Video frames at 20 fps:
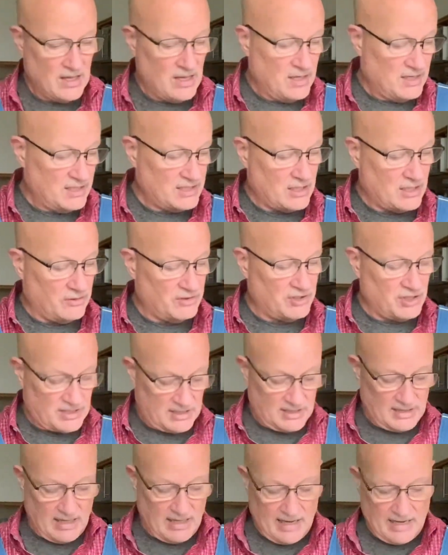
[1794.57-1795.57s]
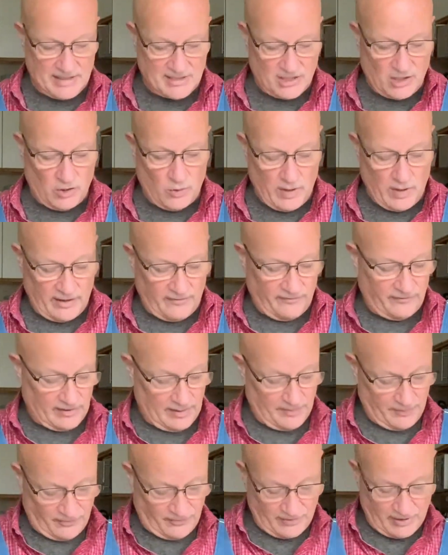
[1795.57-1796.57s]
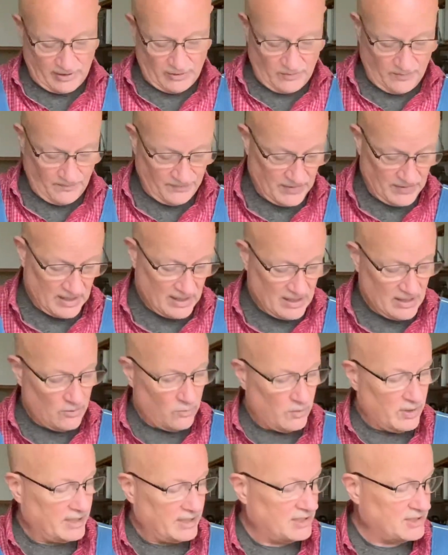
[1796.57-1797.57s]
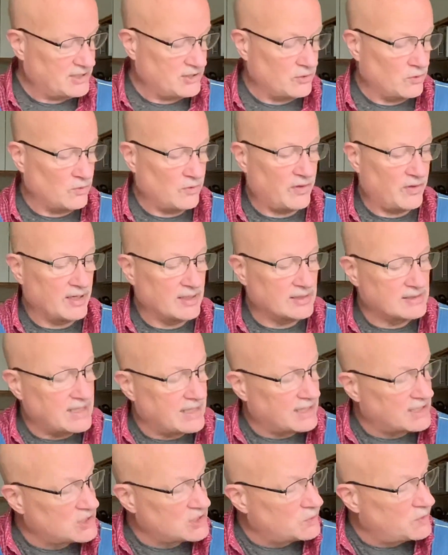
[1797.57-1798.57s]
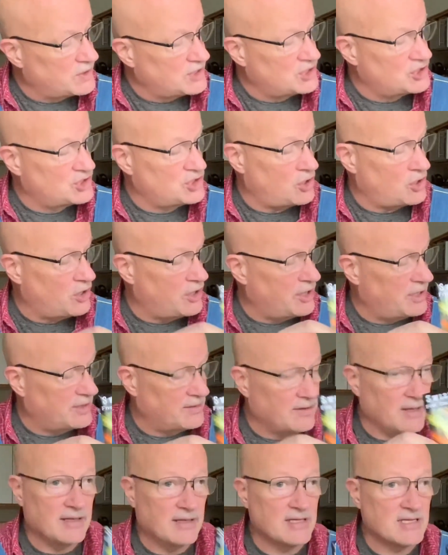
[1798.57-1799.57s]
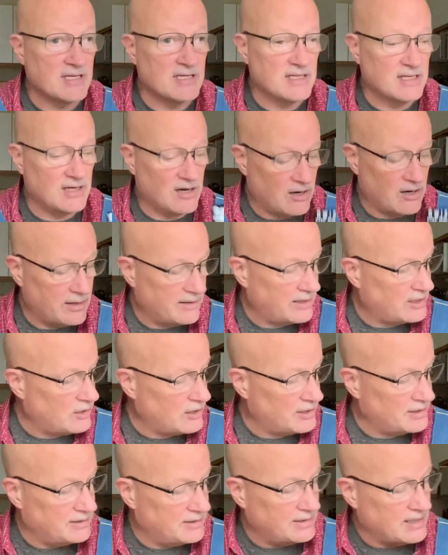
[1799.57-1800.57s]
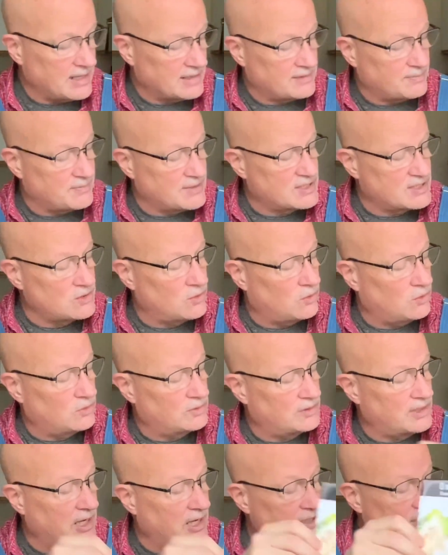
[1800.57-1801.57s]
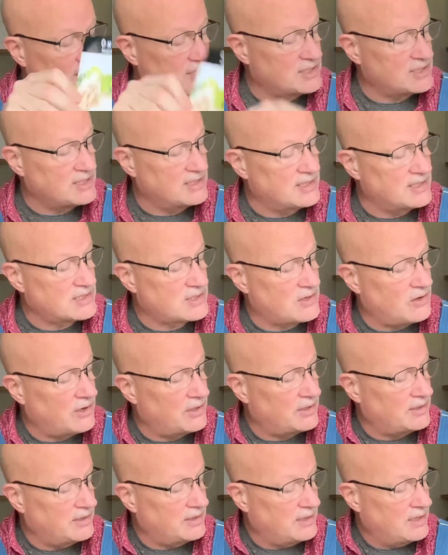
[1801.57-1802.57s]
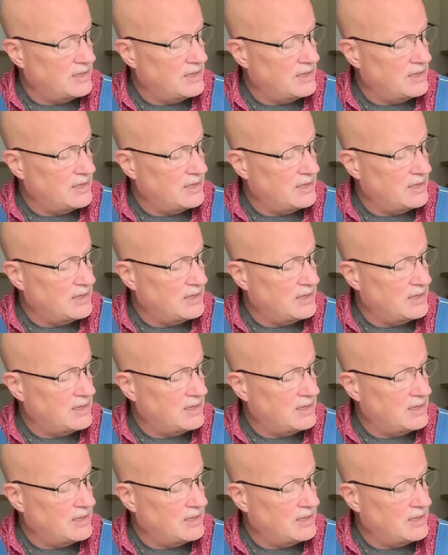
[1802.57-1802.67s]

So just as a quick flip through, we're gonna do things like Swiss chard, and this is in our garden, not to be sold, onions in this garden.